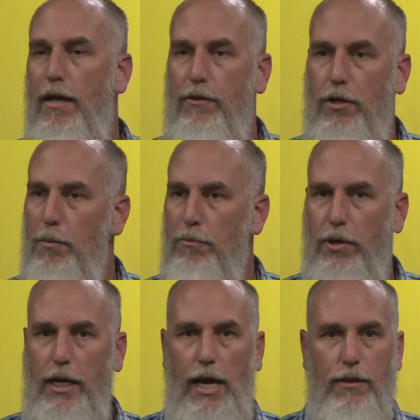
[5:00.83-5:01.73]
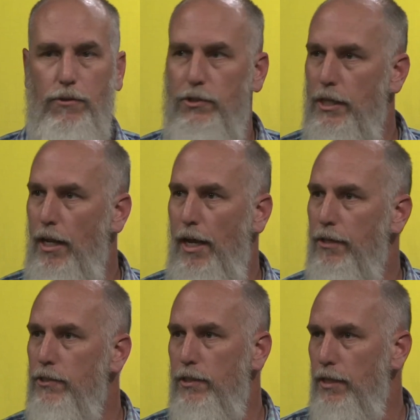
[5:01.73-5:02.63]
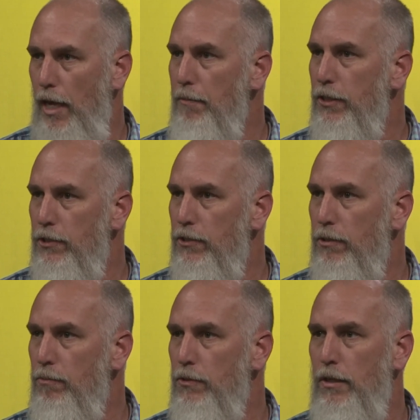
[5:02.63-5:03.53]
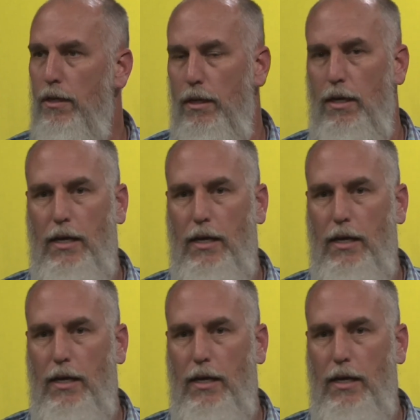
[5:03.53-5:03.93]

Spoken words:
They're going to be bringing out their CLX gaming systems.